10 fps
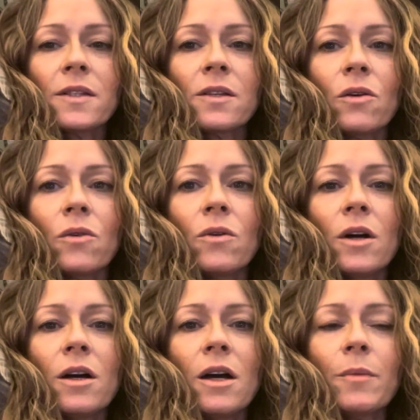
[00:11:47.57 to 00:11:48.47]
So
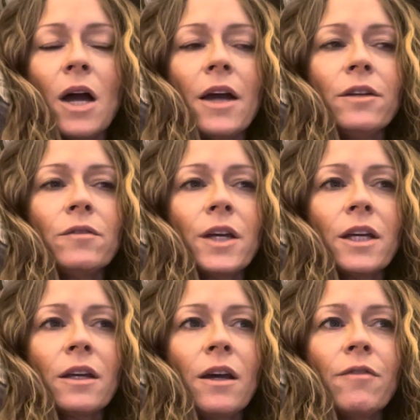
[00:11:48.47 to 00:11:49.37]
I'm kind of like,
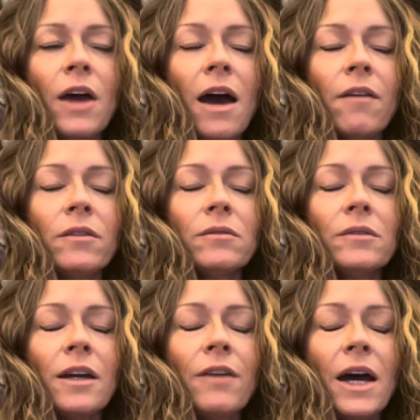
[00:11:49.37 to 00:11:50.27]
I've had
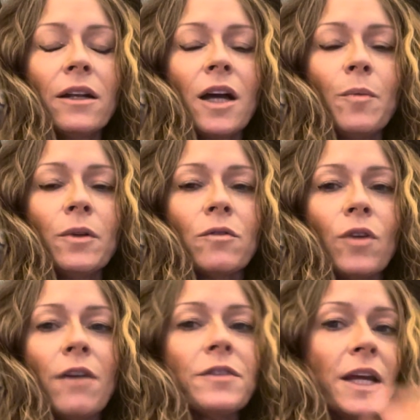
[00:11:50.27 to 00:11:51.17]
a couple of
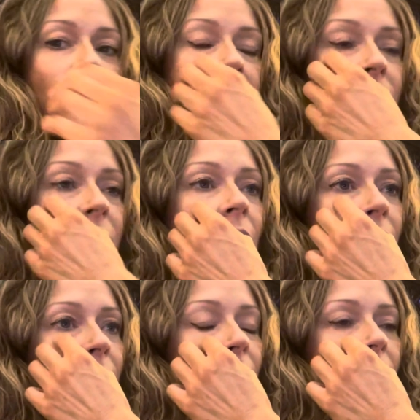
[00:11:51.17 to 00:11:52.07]
rough days
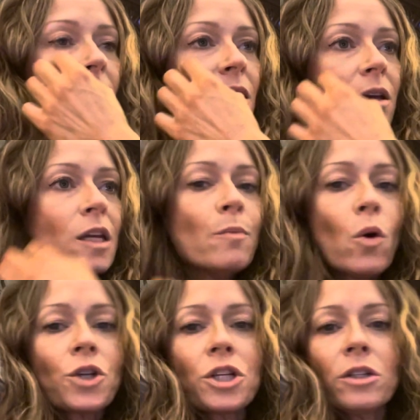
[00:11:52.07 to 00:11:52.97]

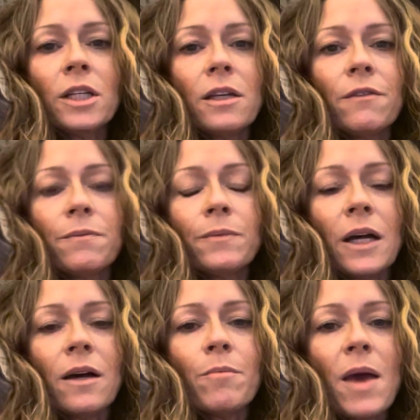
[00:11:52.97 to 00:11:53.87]
emotionally,
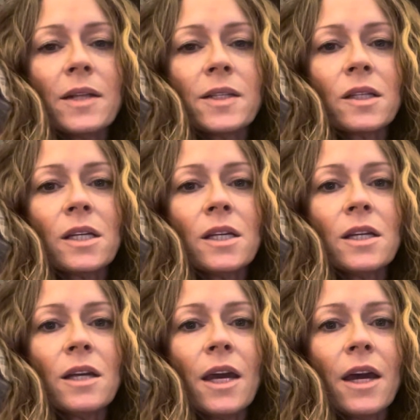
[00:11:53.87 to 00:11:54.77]
mentally,
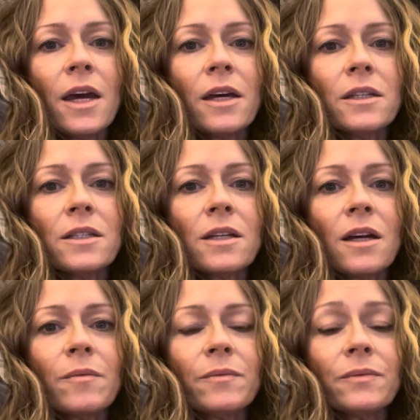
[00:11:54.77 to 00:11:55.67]
and
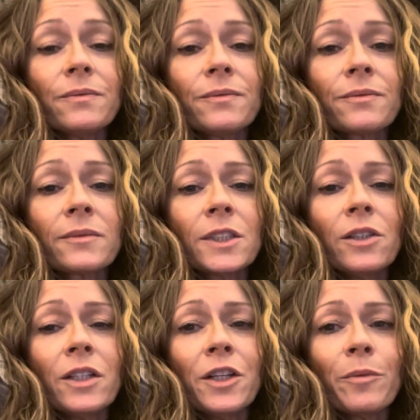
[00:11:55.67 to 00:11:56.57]
you
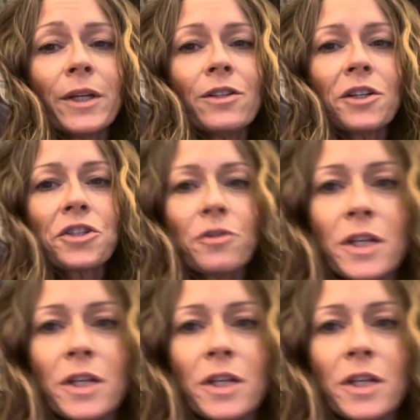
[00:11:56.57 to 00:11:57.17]
can hear my dog chewing